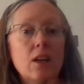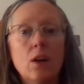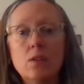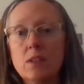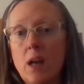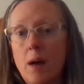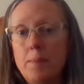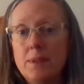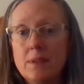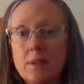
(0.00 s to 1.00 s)
it goes
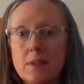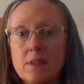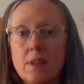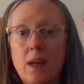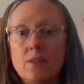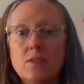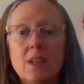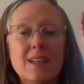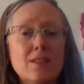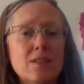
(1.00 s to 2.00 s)
up into the
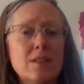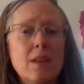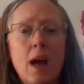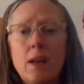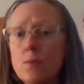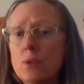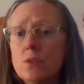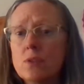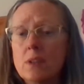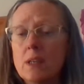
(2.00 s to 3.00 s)
Celts. It's not
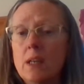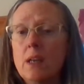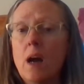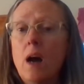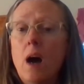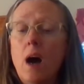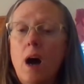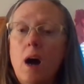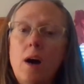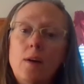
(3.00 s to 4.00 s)
originally
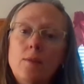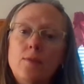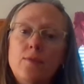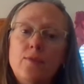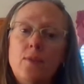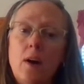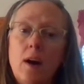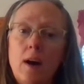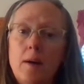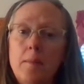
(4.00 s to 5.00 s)
of
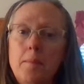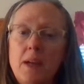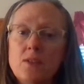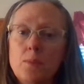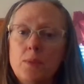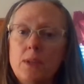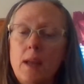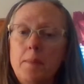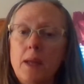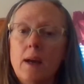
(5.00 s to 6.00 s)

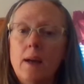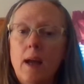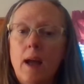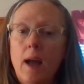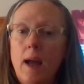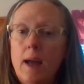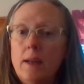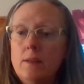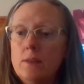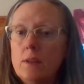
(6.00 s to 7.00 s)
Mesopotamia,
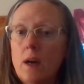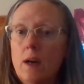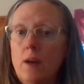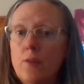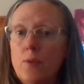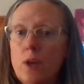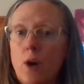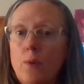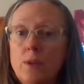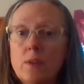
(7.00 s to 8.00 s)
and if we
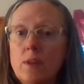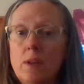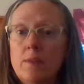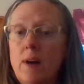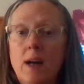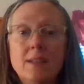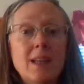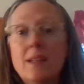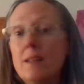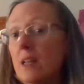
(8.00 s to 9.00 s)
go into the
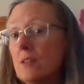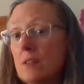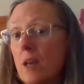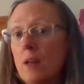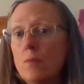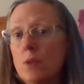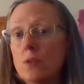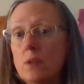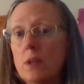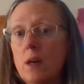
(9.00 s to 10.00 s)
Levant, and it's not
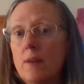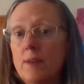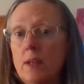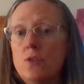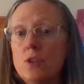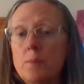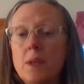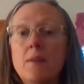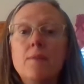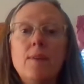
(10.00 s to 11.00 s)
originally of
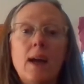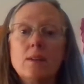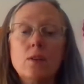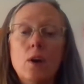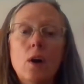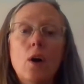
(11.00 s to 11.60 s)
Egypt. In fact,